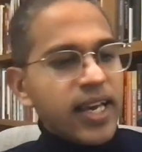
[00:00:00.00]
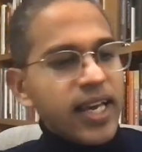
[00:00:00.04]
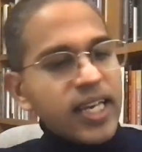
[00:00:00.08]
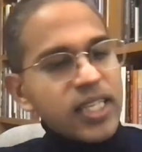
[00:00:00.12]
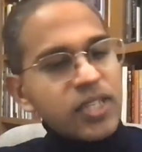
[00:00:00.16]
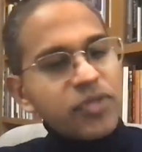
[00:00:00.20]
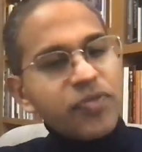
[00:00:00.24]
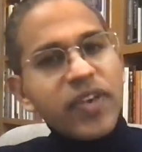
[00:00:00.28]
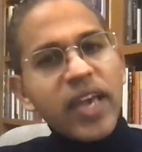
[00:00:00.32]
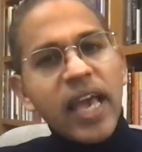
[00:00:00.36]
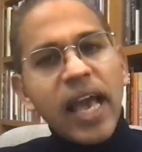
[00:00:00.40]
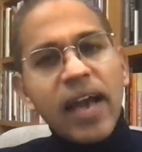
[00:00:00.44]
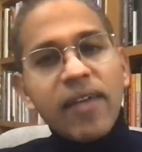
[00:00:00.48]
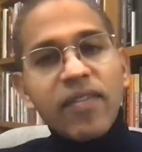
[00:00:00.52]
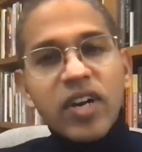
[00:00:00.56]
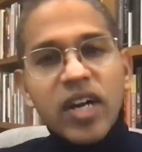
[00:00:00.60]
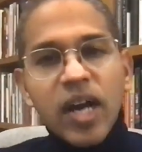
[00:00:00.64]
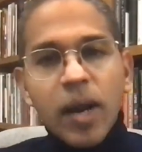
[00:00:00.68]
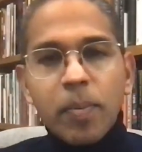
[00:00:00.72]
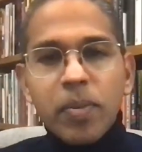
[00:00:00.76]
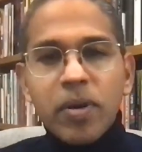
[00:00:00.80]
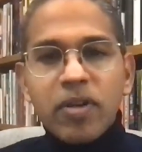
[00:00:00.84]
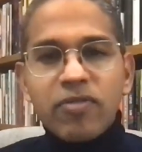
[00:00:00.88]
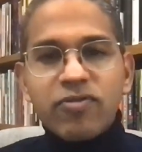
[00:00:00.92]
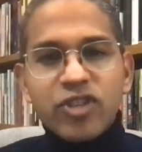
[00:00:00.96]
is we have a
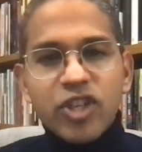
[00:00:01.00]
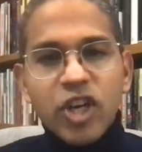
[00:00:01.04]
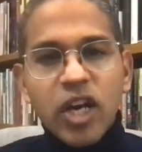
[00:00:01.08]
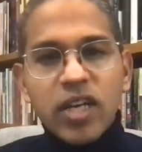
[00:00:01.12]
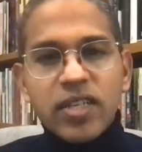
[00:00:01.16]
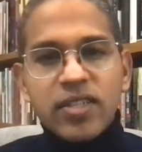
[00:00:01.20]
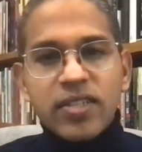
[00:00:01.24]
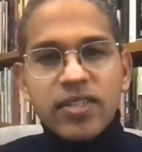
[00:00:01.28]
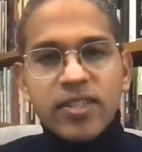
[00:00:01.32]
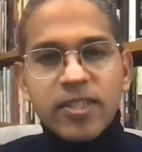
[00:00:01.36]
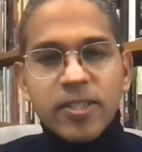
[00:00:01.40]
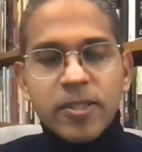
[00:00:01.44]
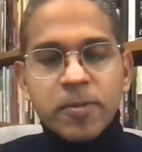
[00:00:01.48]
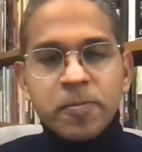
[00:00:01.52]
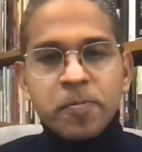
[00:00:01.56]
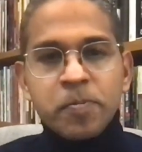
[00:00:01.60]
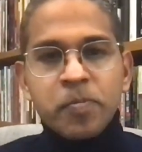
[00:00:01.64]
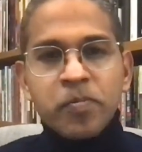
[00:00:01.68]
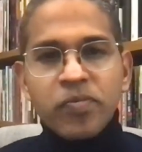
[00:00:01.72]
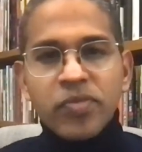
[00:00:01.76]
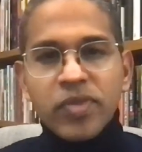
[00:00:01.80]
couple of choices.